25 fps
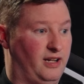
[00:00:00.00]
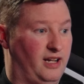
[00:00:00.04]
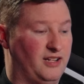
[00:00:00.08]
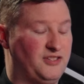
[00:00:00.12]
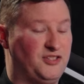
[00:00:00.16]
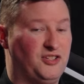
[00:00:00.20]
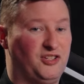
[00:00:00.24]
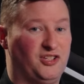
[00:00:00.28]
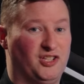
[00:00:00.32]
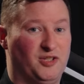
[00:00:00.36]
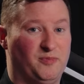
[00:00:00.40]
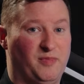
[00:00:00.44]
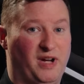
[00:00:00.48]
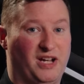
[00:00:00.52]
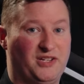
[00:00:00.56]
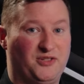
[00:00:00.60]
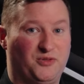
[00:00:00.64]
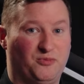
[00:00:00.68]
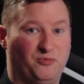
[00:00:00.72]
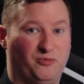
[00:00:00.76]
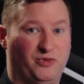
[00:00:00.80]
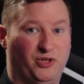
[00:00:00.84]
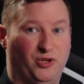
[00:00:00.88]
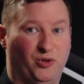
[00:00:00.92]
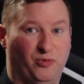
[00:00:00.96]
As you can
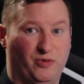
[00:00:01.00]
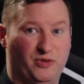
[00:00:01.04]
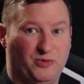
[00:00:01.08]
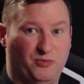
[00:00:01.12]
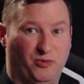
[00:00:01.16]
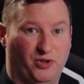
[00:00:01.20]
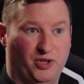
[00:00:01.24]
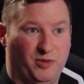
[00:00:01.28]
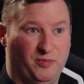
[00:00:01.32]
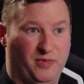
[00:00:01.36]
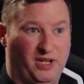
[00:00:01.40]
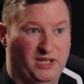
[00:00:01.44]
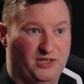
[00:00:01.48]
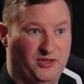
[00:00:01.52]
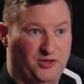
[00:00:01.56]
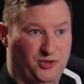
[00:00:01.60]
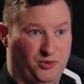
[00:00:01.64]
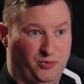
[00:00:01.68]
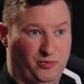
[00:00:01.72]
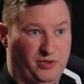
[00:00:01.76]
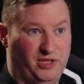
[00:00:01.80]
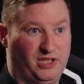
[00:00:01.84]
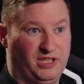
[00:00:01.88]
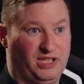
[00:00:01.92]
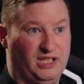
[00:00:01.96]
imagine, we always want to make
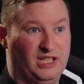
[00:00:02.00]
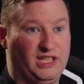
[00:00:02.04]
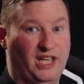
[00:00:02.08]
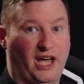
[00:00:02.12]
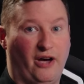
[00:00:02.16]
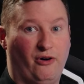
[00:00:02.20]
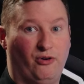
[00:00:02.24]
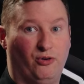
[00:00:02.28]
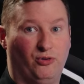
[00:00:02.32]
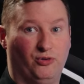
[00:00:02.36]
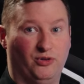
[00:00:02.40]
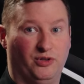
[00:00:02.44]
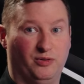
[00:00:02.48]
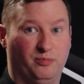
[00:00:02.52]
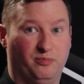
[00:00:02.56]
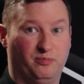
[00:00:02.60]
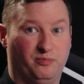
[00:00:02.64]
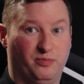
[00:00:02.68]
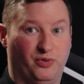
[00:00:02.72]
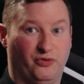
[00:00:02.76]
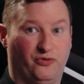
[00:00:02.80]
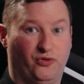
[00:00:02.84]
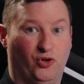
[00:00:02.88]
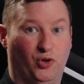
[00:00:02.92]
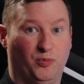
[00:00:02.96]
sure we can eke out all the
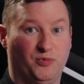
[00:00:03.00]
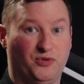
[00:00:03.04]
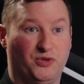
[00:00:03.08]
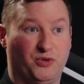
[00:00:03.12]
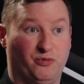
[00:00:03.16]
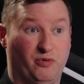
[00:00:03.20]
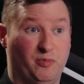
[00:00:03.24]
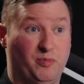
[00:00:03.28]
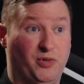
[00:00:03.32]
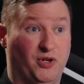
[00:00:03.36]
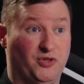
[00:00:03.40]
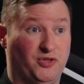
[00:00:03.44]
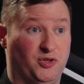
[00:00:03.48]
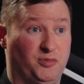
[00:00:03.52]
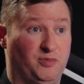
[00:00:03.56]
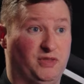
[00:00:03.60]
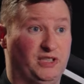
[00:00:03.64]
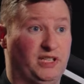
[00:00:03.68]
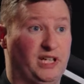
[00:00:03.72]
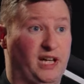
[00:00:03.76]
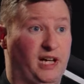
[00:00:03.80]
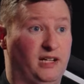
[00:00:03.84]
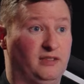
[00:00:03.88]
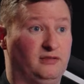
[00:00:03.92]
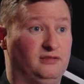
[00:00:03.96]
performance that we
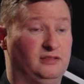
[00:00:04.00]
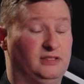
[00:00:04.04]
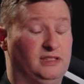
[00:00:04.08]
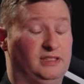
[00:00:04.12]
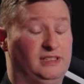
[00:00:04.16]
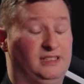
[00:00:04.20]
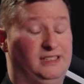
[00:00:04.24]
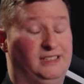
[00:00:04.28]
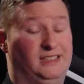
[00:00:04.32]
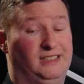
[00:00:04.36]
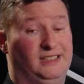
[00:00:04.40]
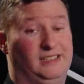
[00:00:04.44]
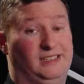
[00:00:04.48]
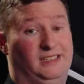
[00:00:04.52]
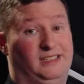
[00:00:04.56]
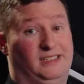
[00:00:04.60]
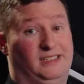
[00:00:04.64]
possibly can. So the